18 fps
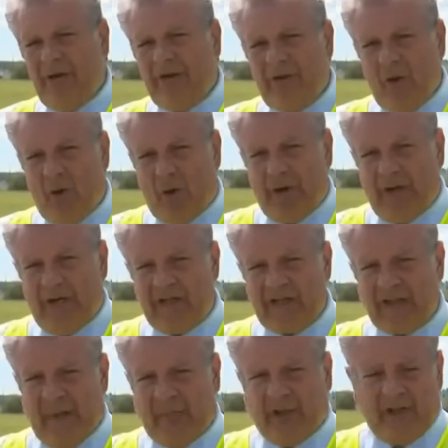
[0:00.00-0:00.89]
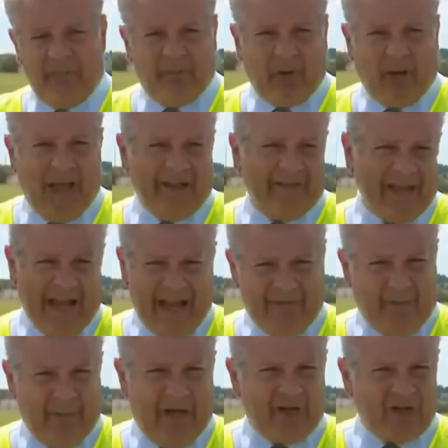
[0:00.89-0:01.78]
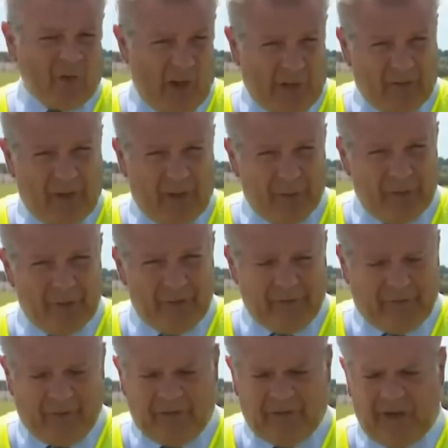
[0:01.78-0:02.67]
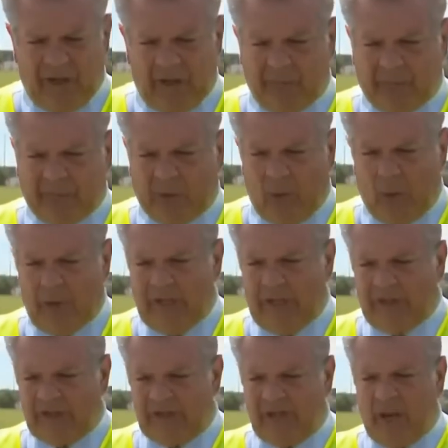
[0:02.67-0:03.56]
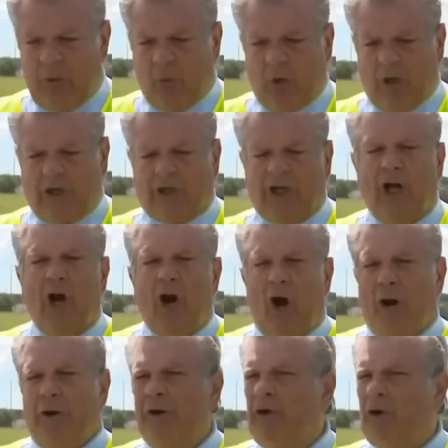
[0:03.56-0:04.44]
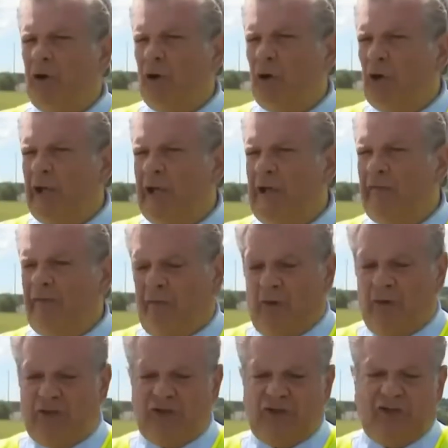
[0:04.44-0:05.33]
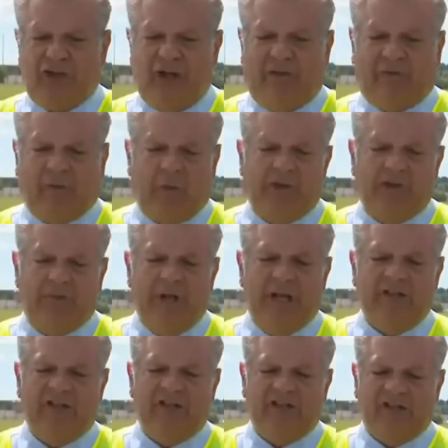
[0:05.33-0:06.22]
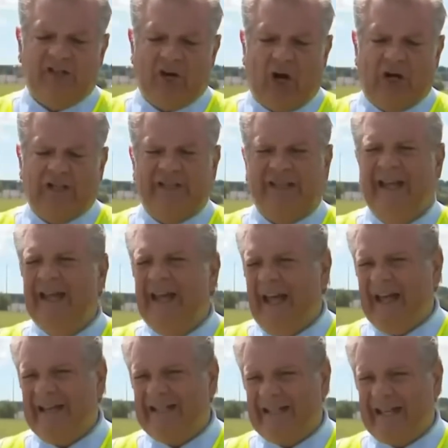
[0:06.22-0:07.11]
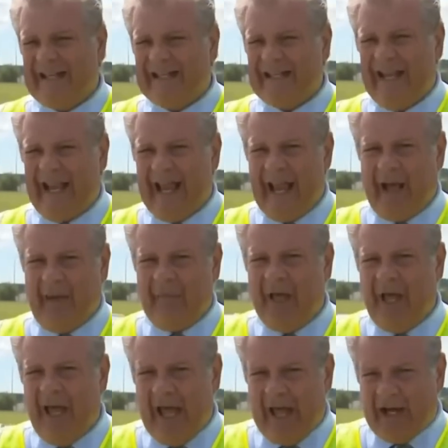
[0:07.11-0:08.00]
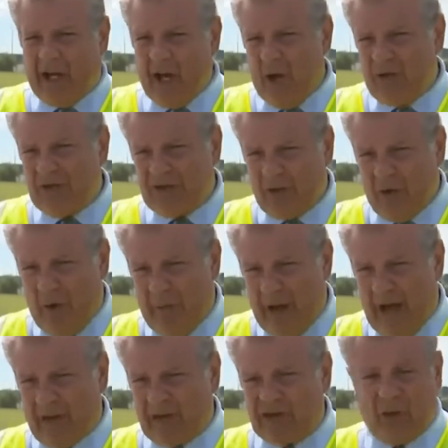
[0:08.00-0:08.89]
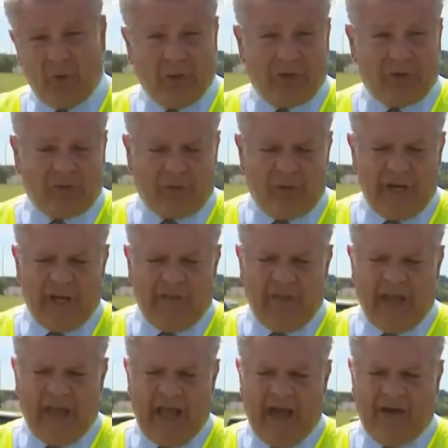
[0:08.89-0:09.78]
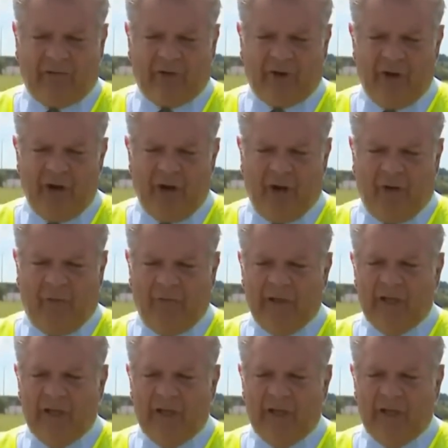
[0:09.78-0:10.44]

at the Orion Assembly plant, they have about 1,250 employees. They work on an early first shift, which means it starts at 6 a.m. and goes to about 2 or 3 in the afternoon.